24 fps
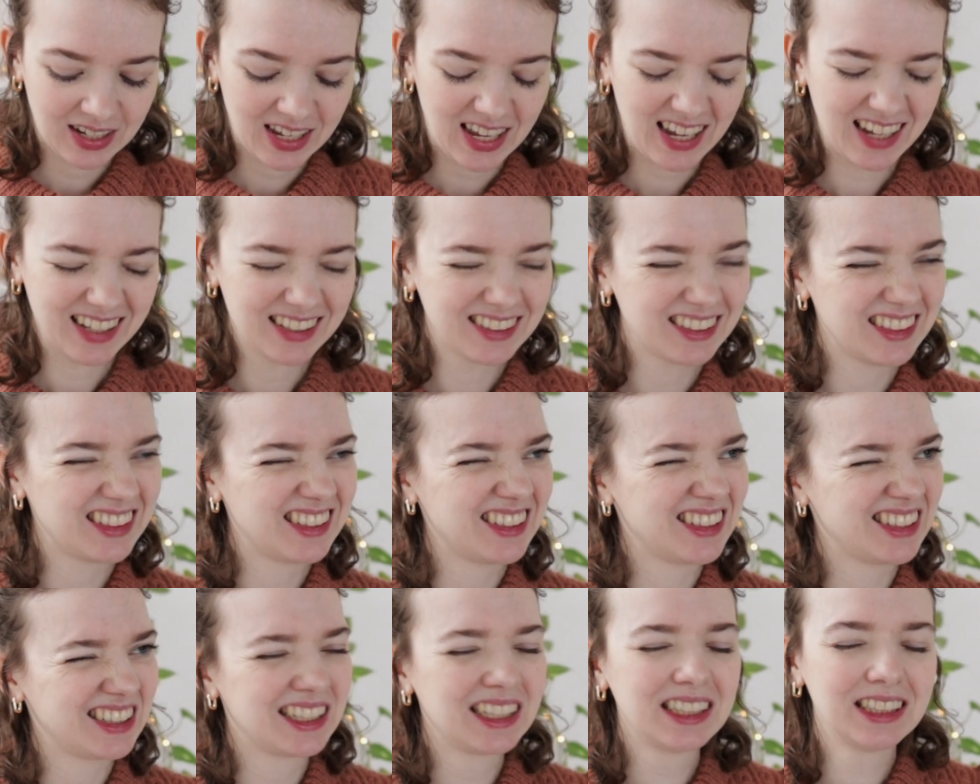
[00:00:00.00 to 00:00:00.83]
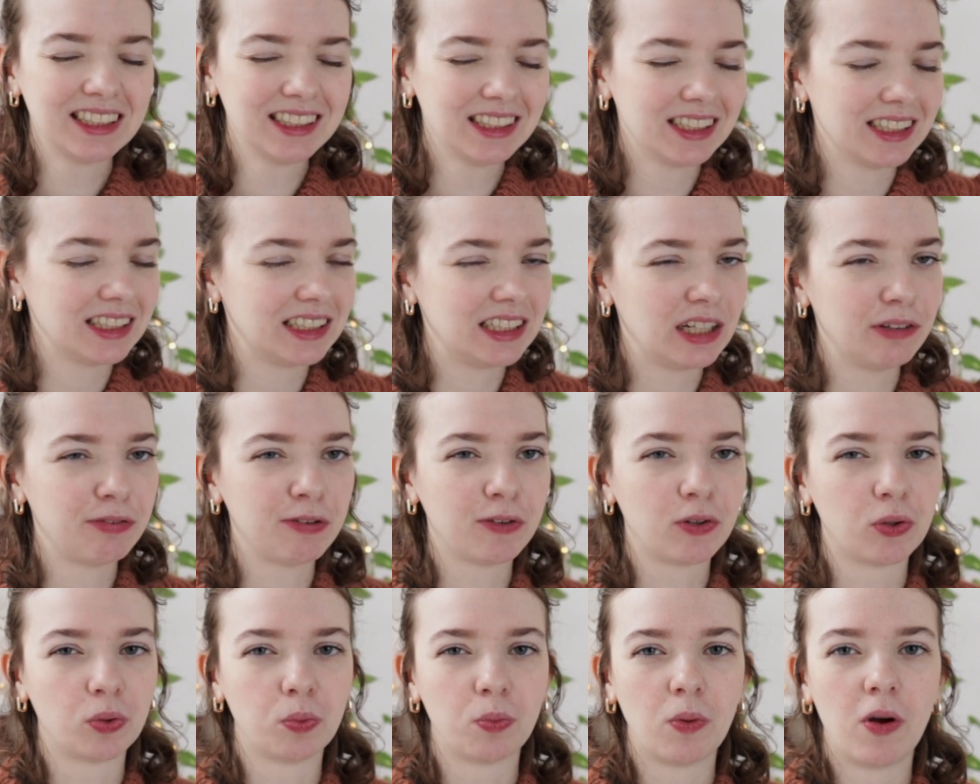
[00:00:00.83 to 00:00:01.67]
And this is a
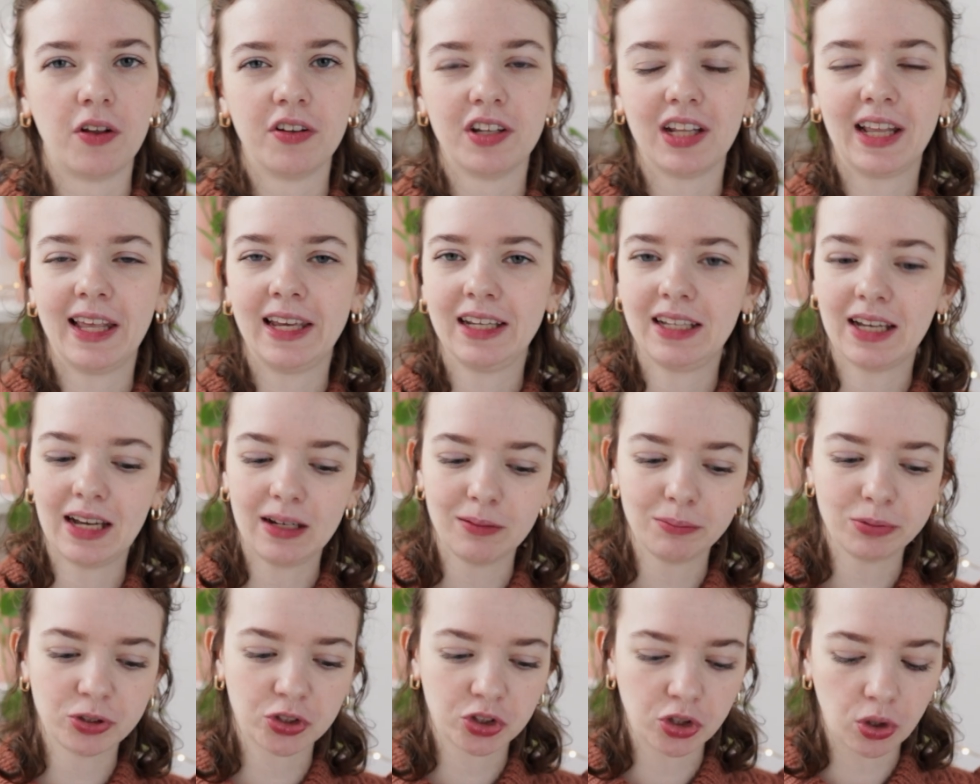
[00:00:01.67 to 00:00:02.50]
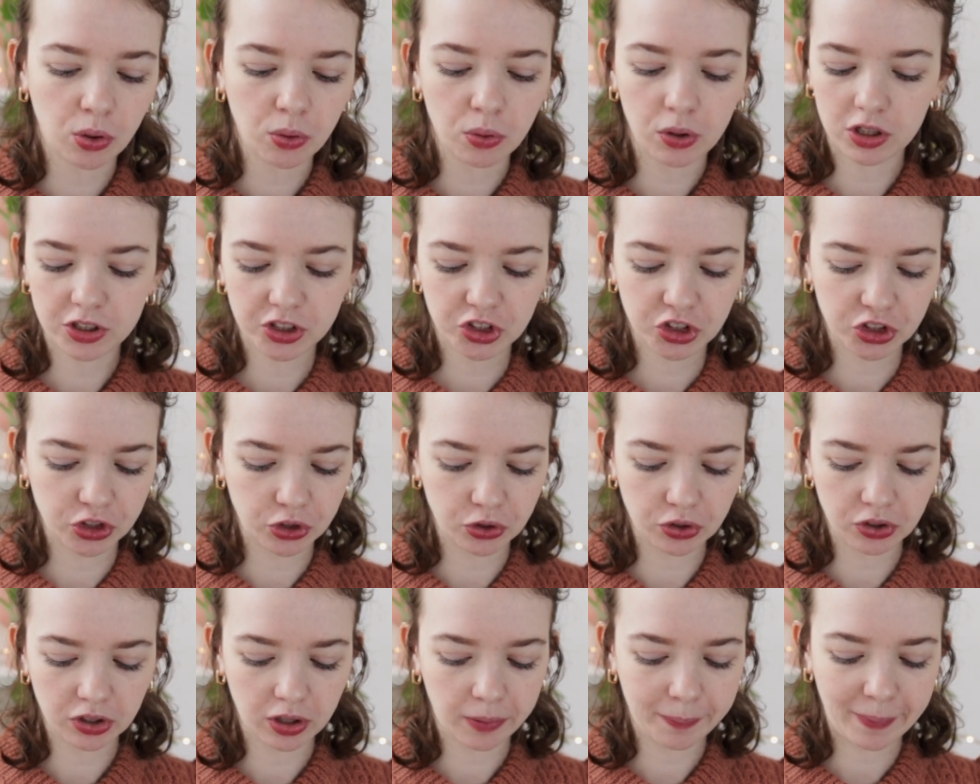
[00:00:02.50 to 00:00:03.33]
difficult one. Like, I'm so
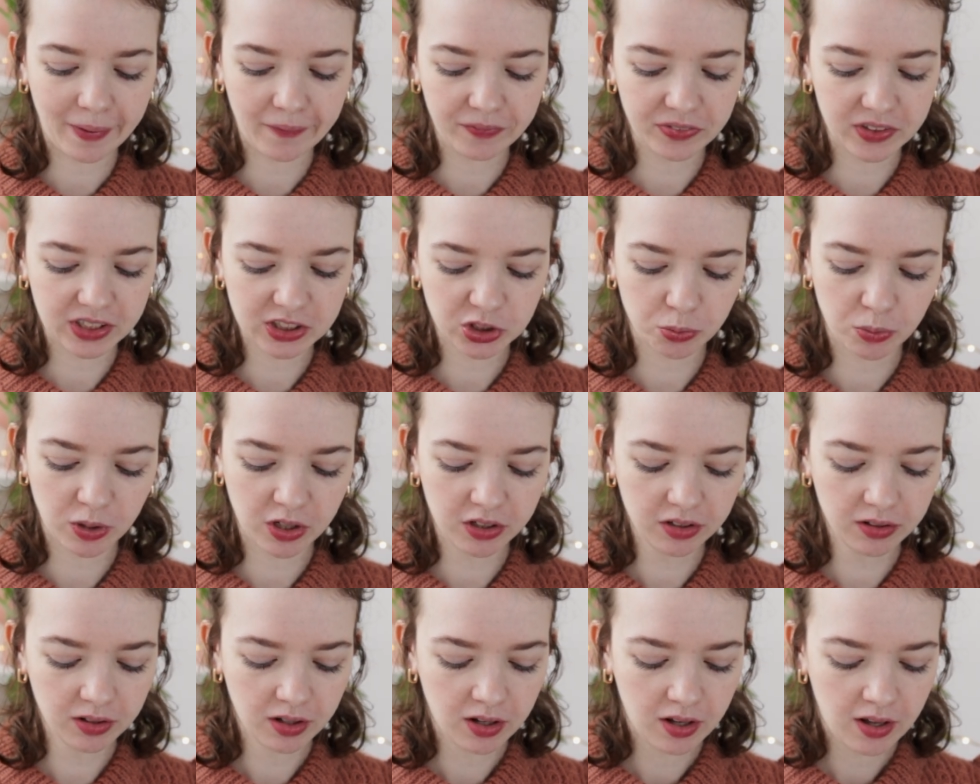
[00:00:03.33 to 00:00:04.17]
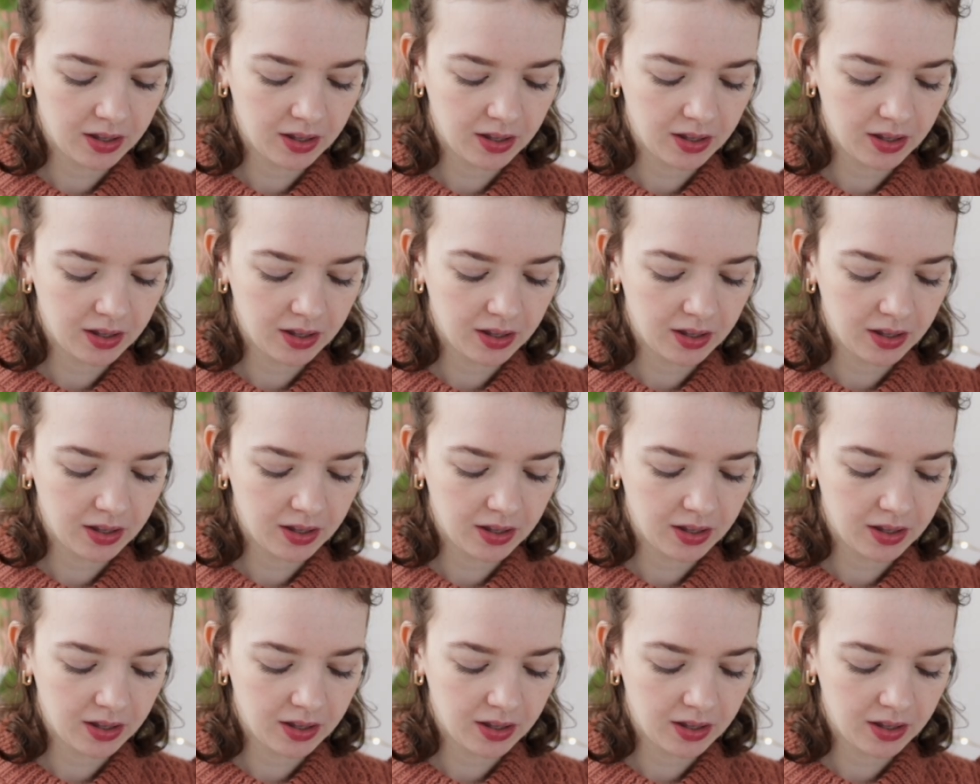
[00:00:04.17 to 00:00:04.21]
unsure about this one.